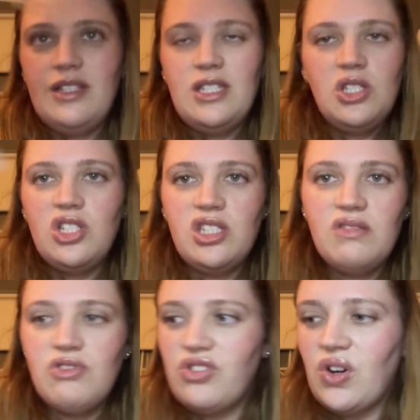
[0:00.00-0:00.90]
it's just
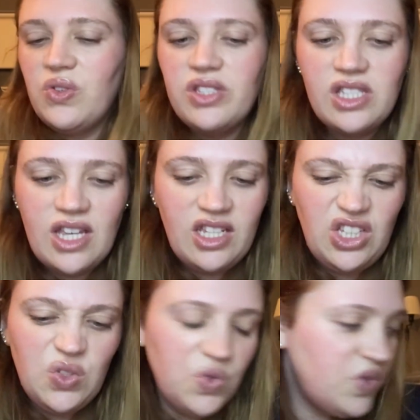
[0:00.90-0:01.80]
gross and
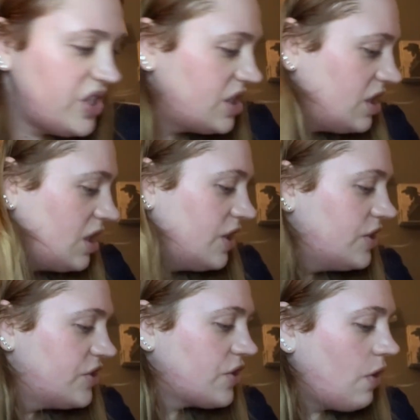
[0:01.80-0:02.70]
used.
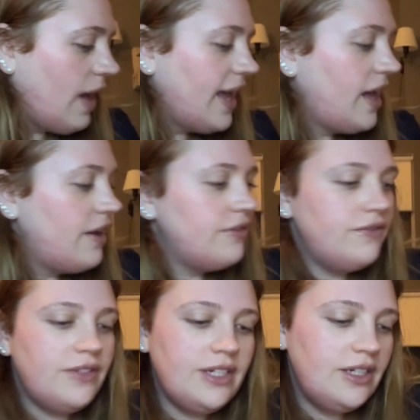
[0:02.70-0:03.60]
So
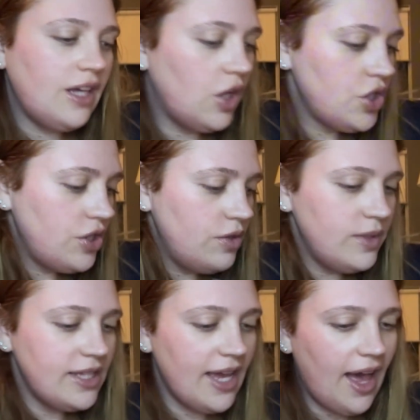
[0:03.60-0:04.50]
I'll show you the
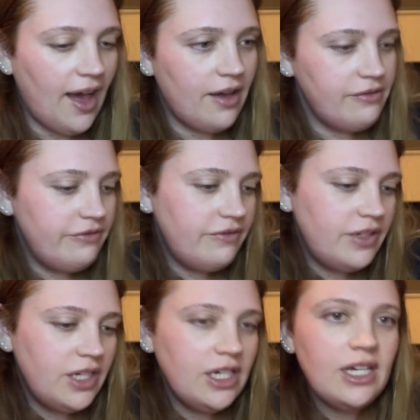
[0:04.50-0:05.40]
ones I have.
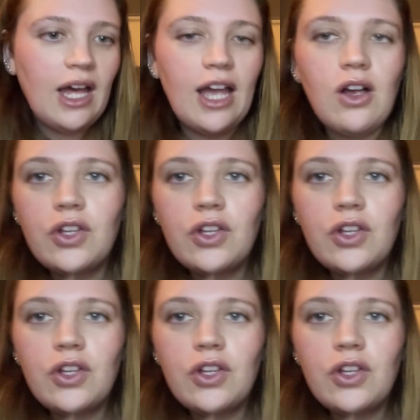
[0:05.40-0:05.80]
I